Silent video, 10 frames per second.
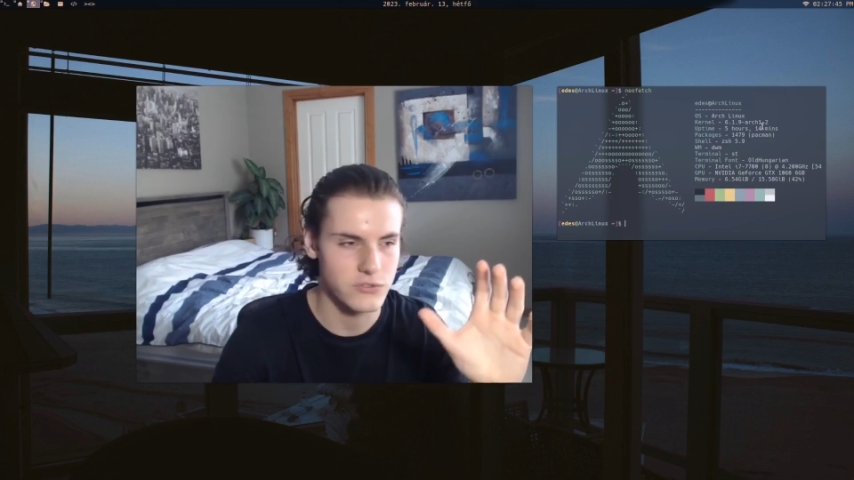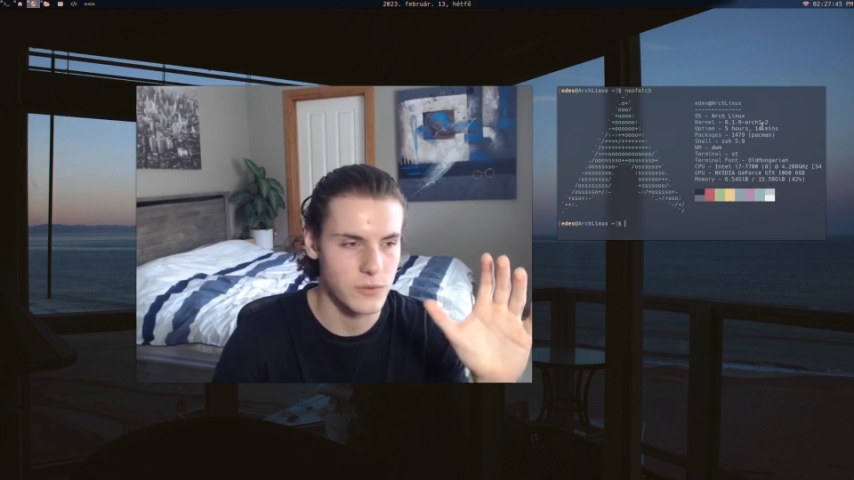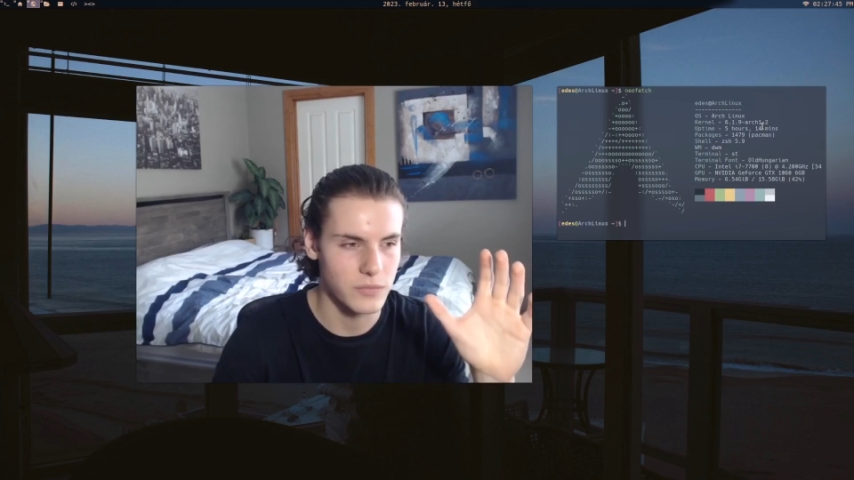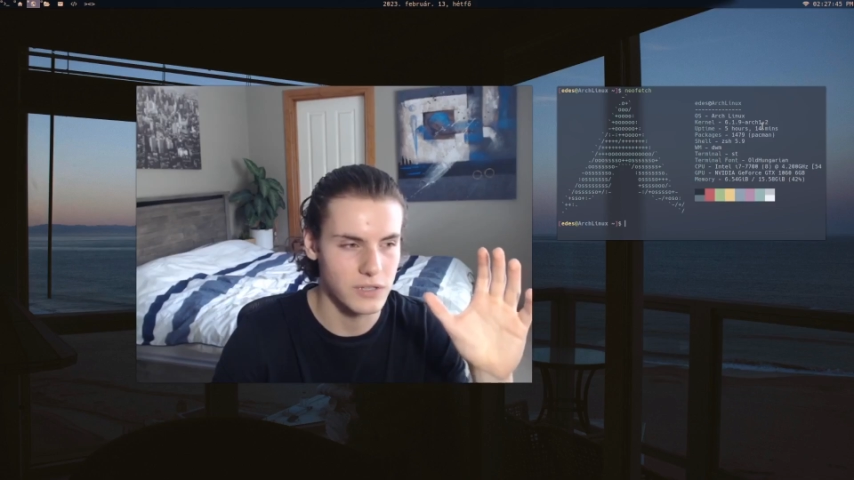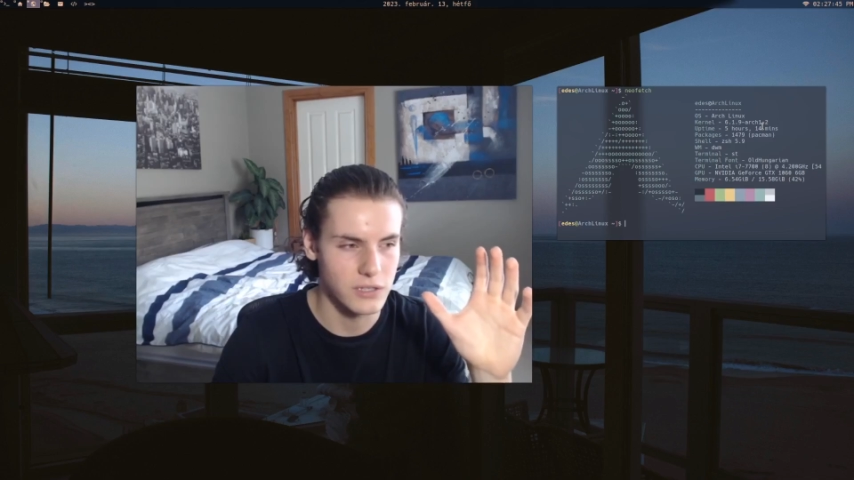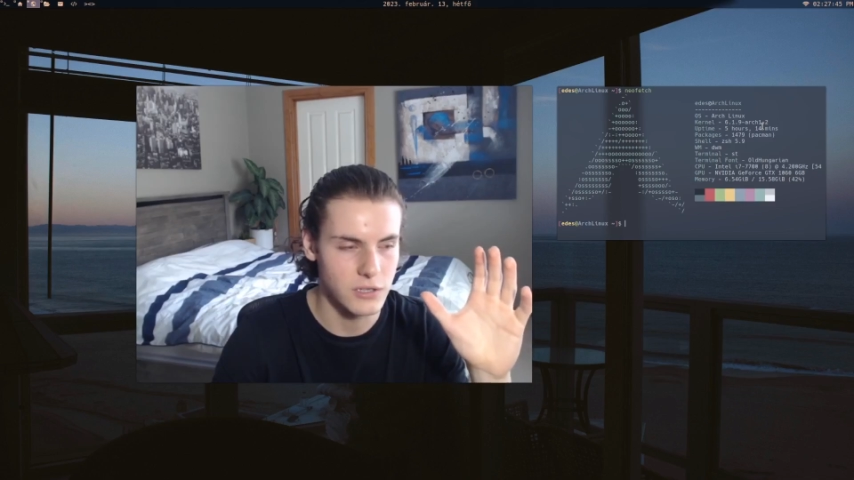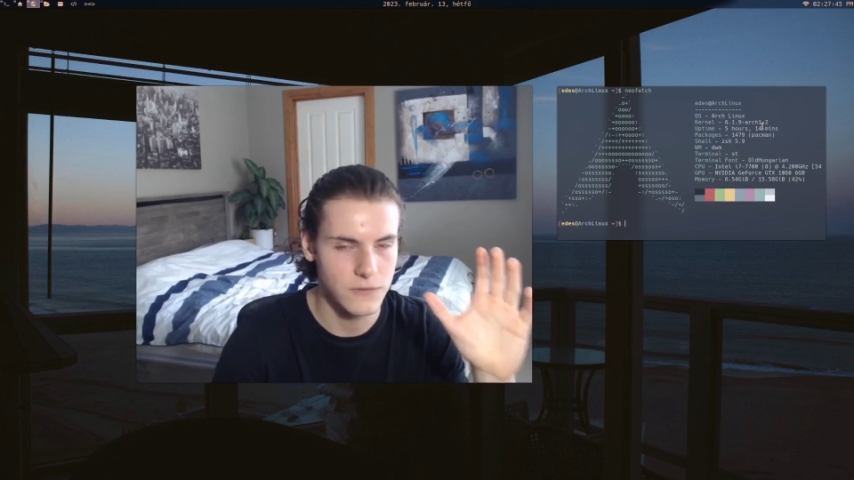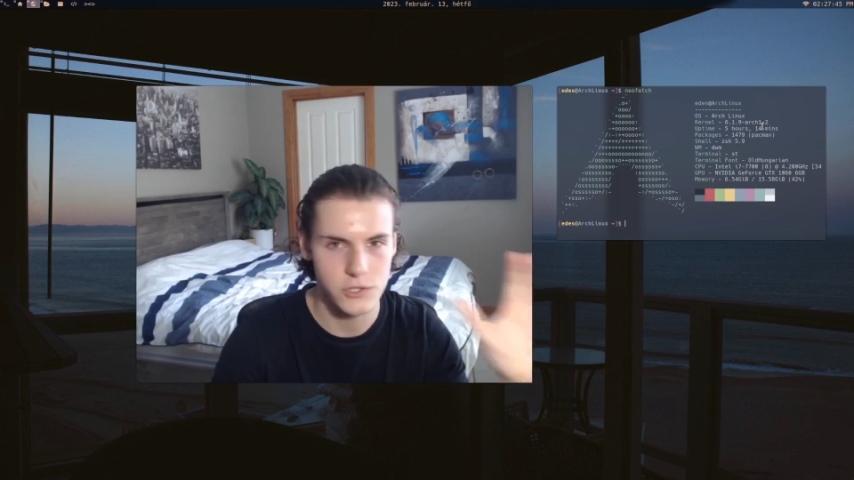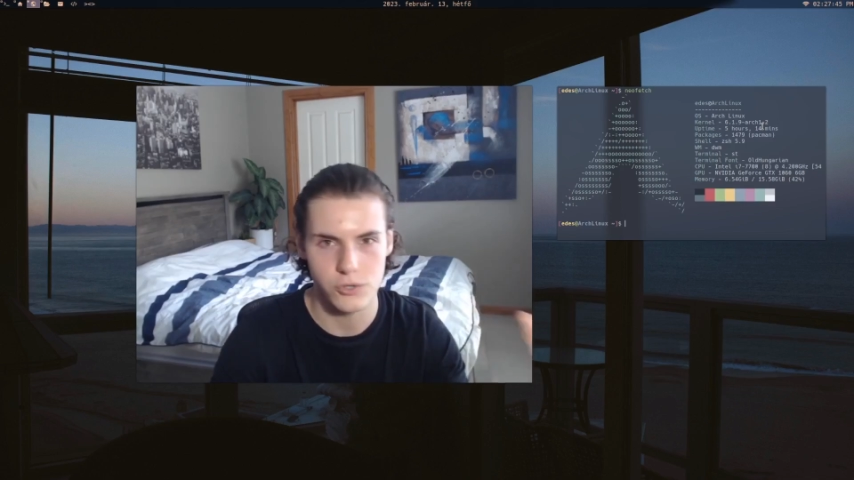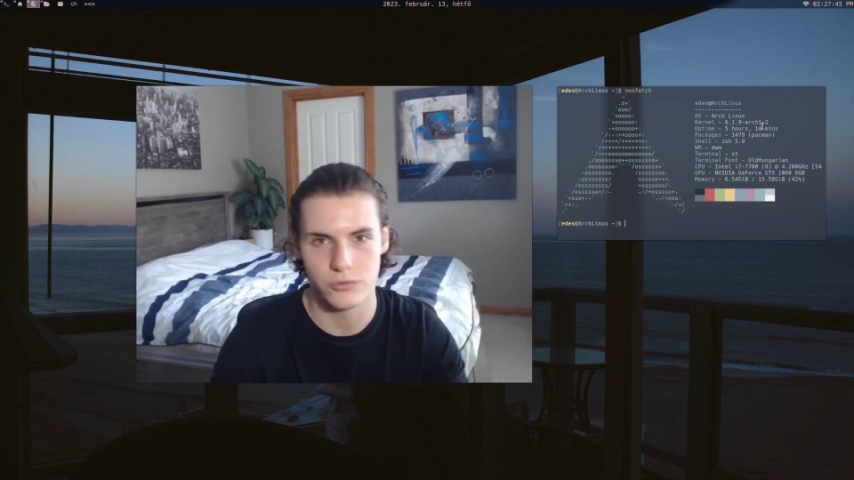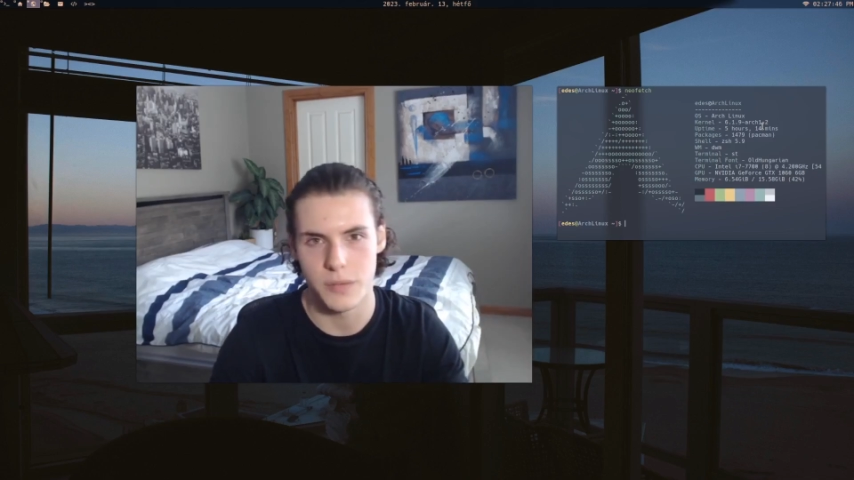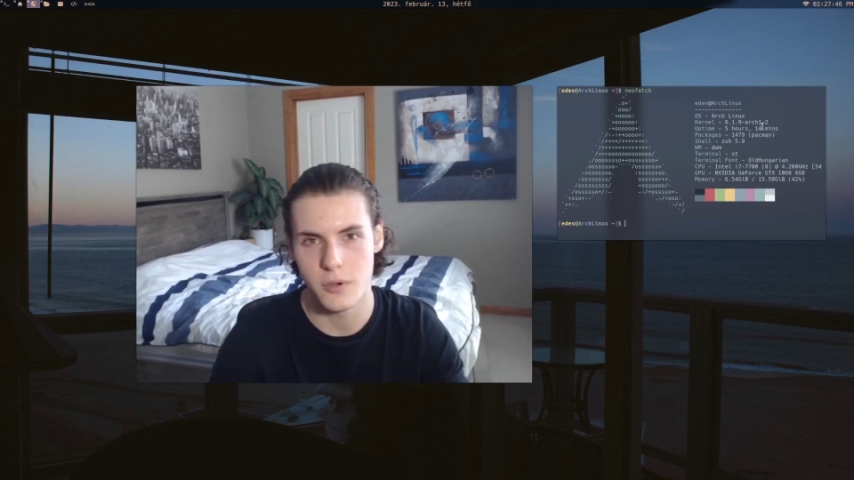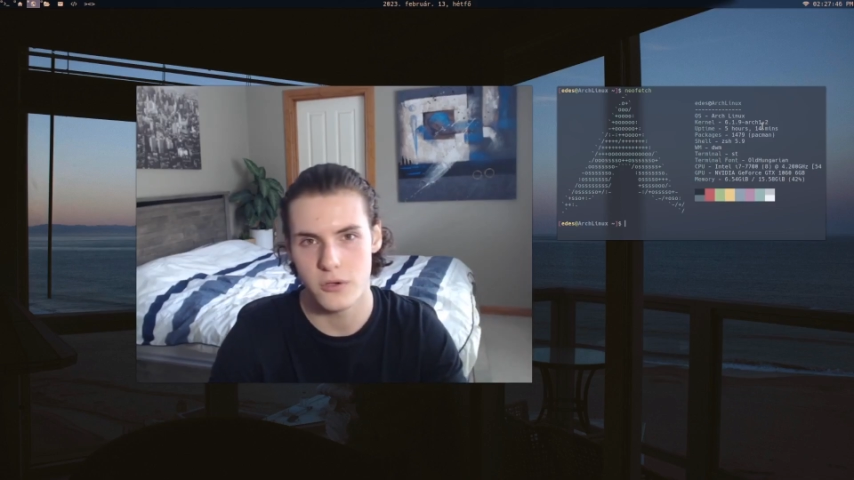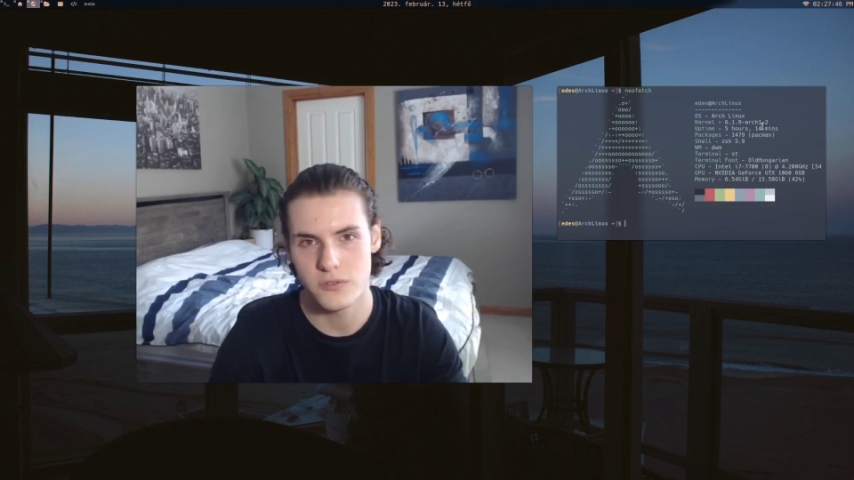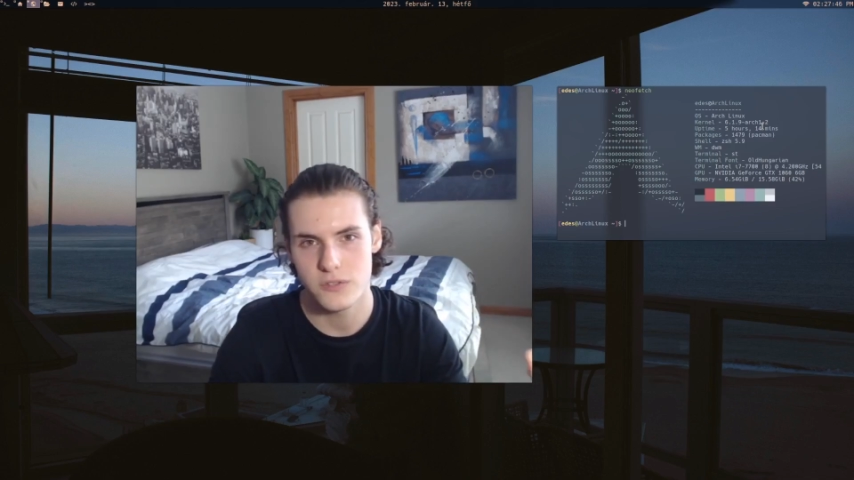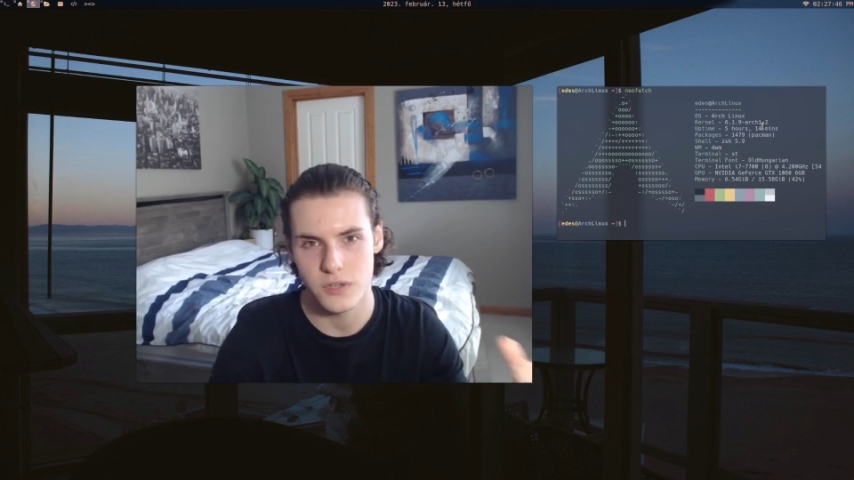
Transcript: from the official repos,